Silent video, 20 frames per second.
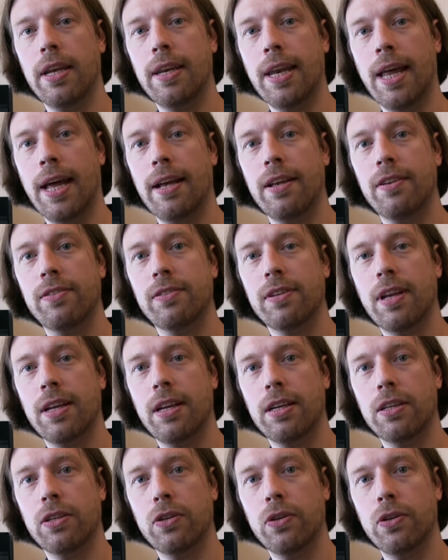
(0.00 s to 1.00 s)

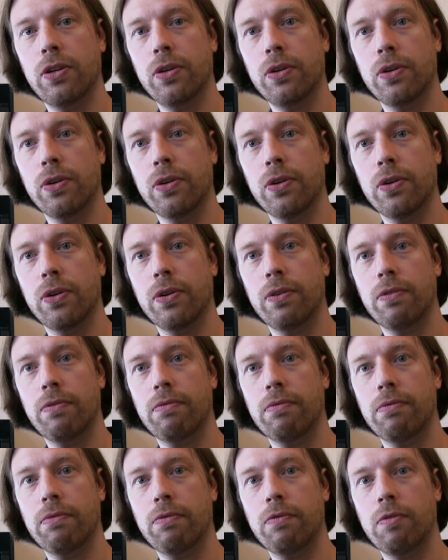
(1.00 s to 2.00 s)
NAS to your
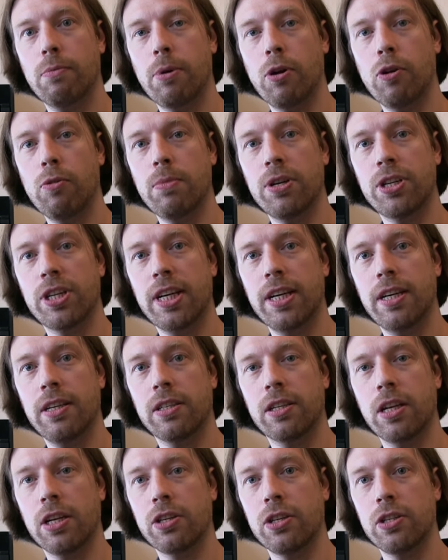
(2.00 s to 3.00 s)
remote
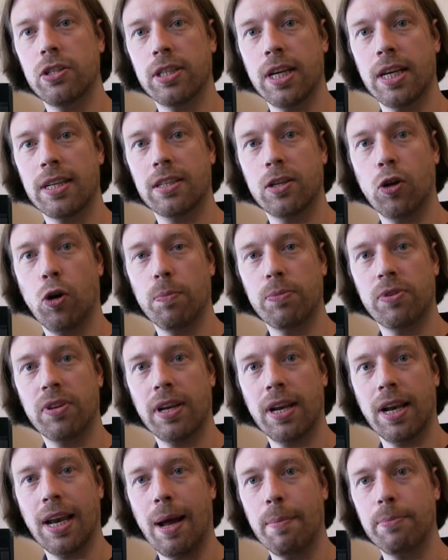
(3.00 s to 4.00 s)
machines such as desktops
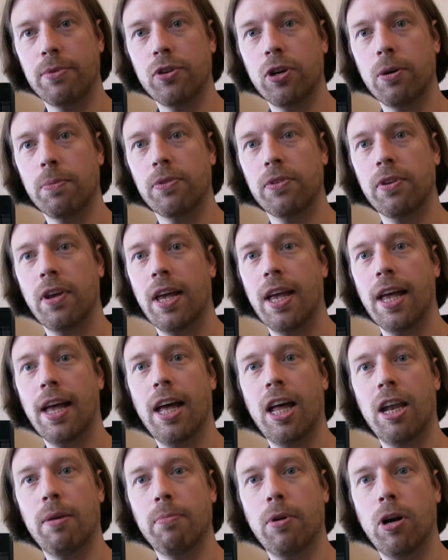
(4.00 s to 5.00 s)
and laptops
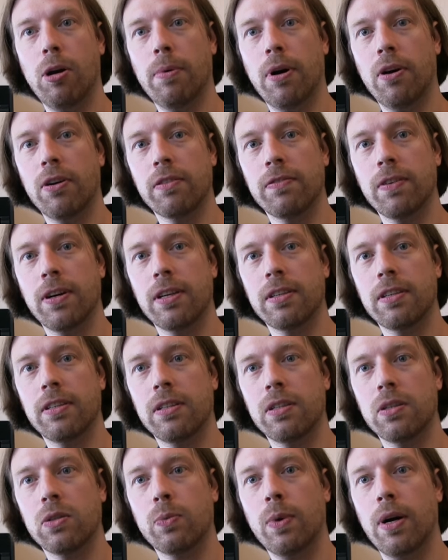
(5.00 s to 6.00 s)
and mobile
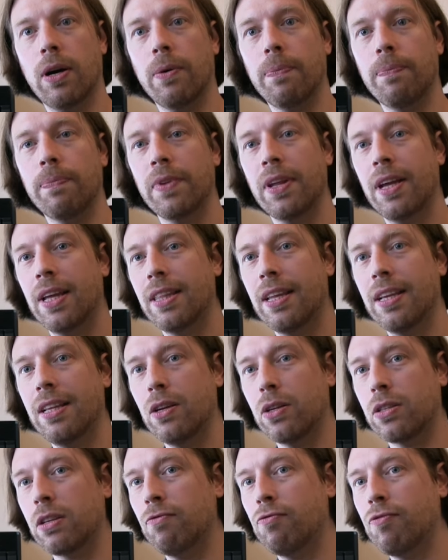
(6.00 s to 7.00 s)
devices as well.
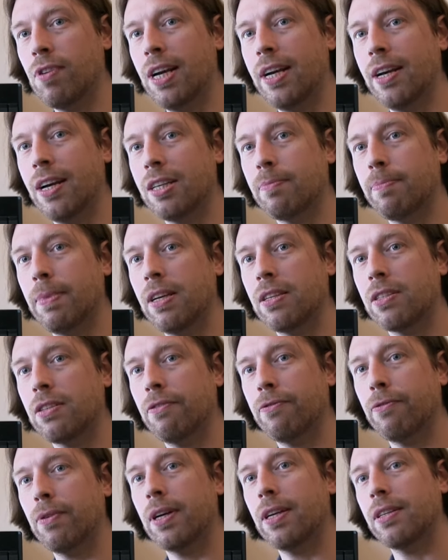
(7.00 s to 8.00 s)
It looks a really nice bit of
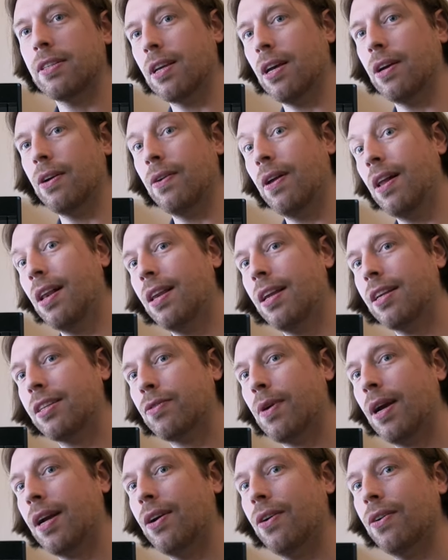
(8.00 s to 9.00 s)
software, so
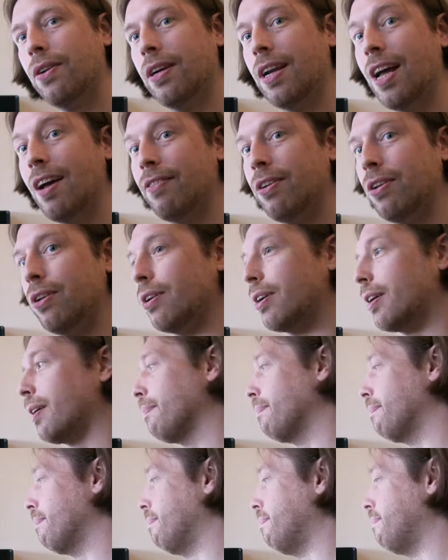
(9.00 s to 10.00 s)
let's crack on and have a look.